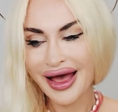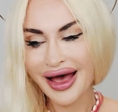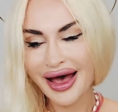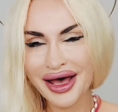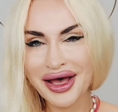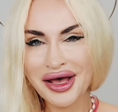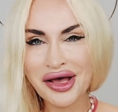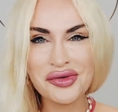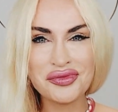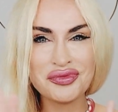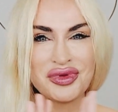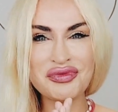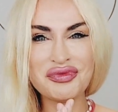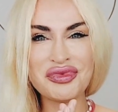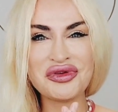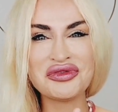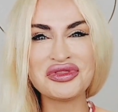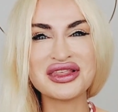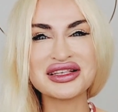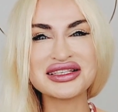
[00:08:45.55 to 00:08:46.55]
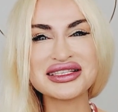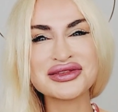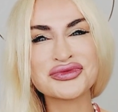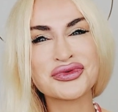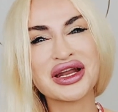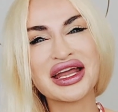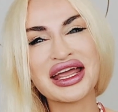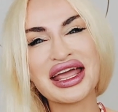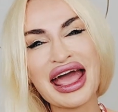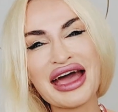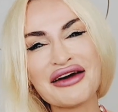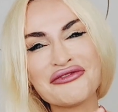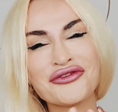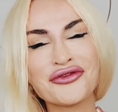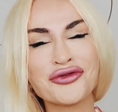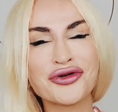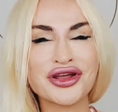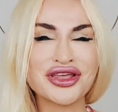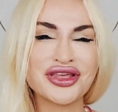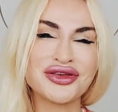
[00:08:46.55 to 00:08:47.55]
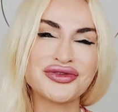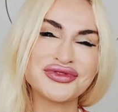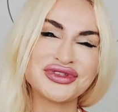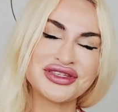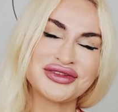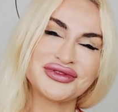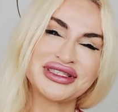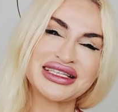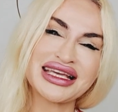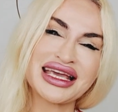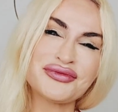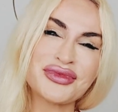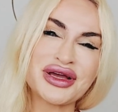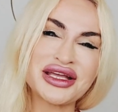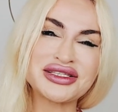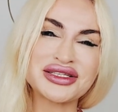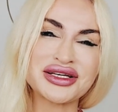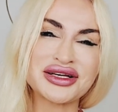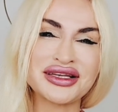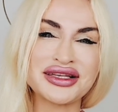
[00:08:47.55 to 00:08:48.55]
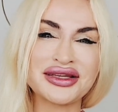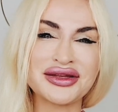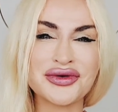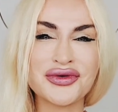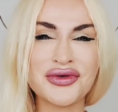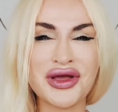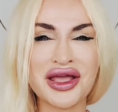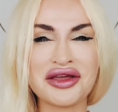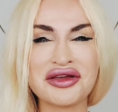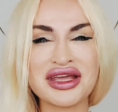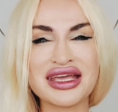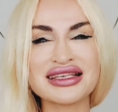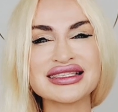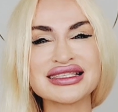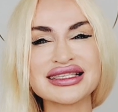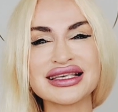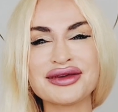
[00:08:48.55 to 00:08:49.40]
Boo-boo, this is what I have for you today, my darling Aquarius.